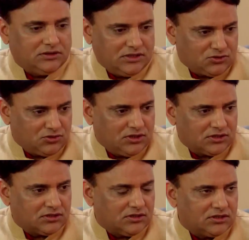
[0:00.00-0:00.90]
into
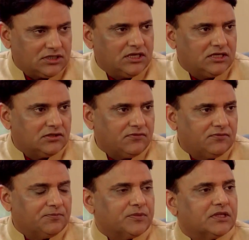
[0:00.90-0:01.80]
this series of
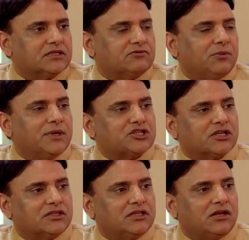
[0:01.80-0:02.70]
this Women
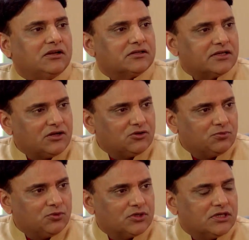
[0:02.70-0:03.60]
Shakti. I will try to
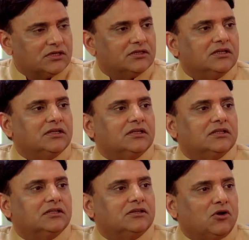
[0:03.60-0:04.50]
put in
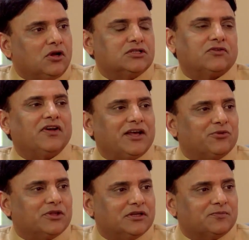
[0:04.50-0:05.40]
the knowledge of
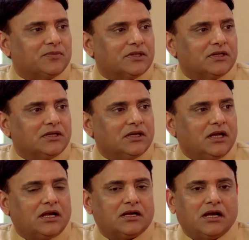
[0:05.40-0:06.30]
Ayurveda.
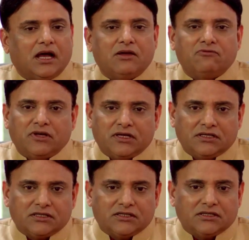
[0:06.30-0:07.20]
And I am
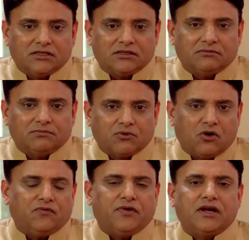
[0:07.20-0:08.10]
very
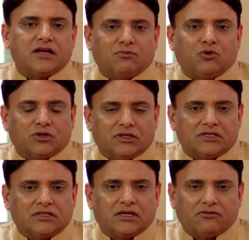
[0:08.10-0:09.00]
confident about
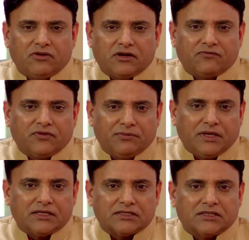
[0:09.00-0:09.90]
this, that when
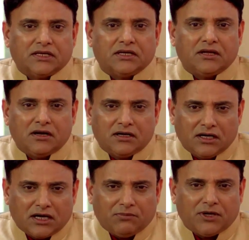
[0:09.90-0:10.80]
females they learn
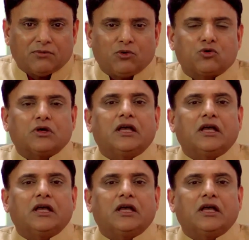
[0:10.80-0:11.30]
little bit about